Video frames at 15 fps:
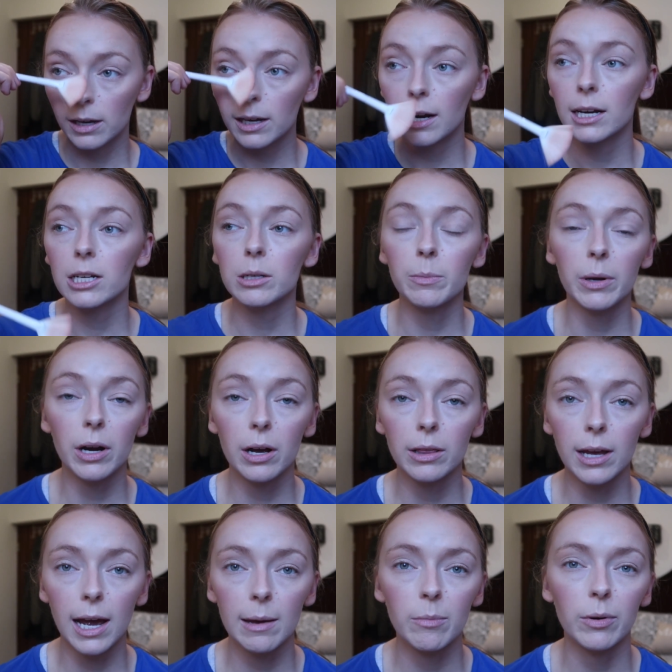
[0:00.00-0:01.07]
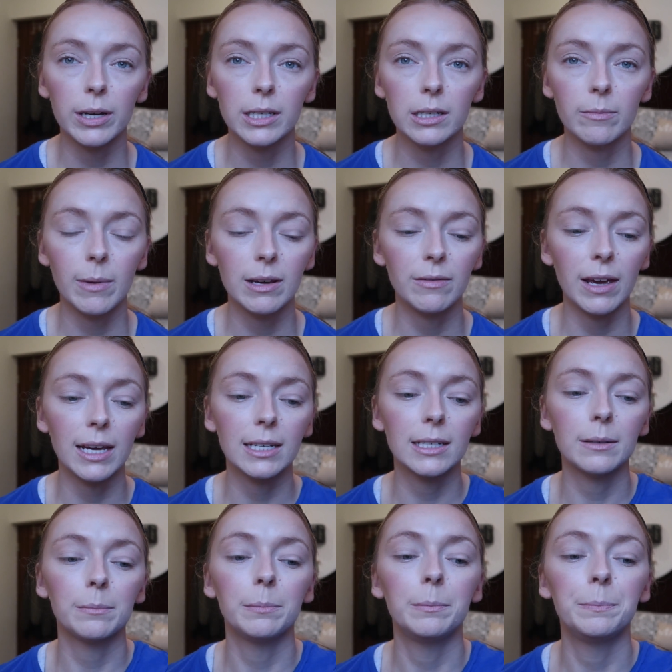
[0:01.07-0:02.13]
And I just put it on the high points of my
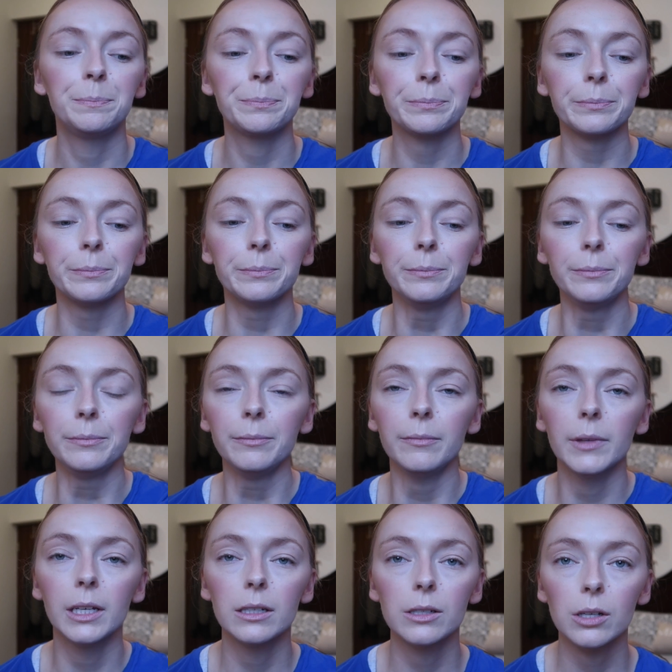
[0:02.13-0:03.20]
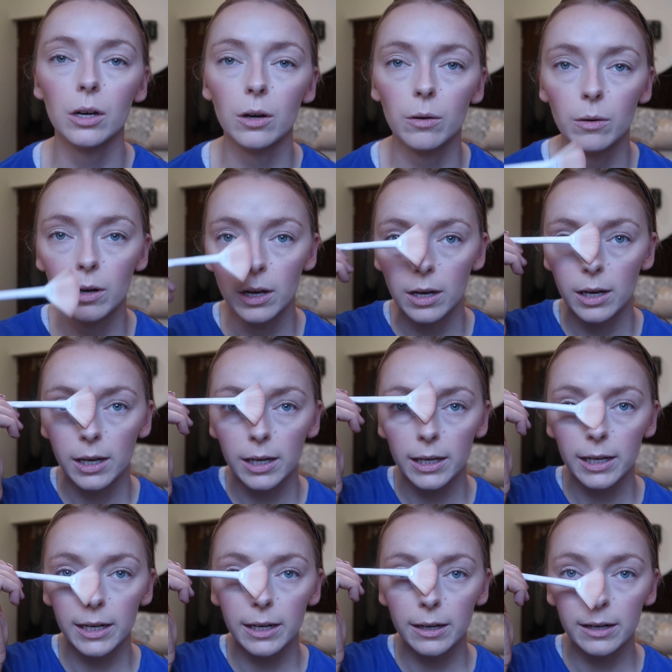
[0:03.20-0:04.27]
face. So
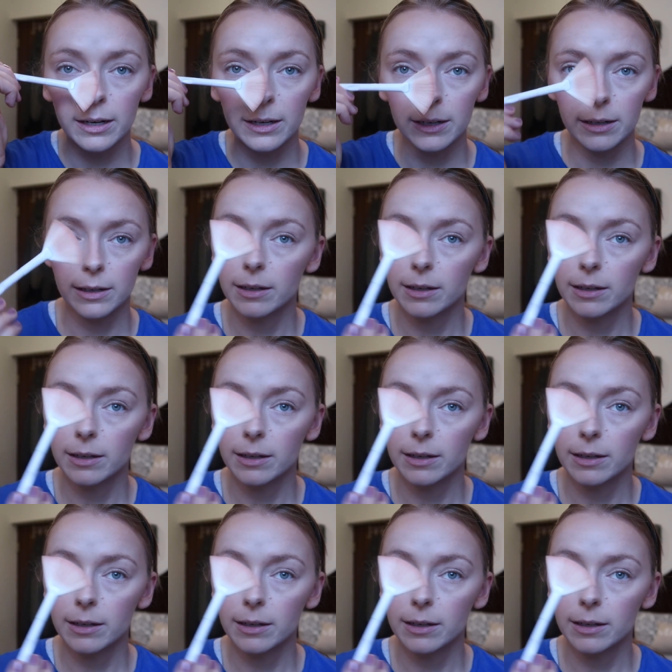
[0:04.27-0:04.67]
here,